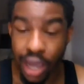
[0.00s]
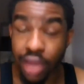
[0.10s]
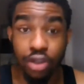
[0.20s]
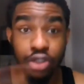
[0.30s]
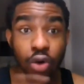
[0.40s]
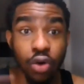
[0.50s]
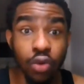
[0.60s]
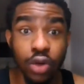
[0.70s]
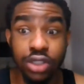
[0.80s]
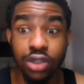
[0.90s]
and the
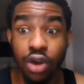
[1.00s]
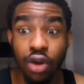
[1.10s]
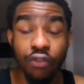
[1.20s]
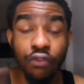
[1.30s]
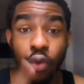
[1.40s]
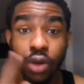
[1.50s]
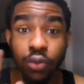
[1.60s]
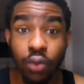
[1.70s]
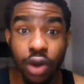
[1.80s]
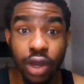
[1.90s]
total was
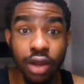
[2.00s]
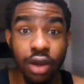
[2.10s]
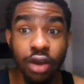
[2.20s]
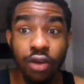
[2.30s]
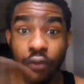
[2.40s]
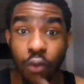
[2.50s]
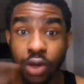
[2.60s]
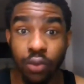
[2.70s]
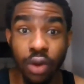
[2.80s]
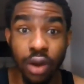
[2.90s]

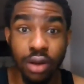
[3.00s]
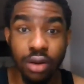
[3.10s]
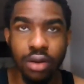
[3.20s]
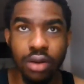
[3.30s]
$41.41.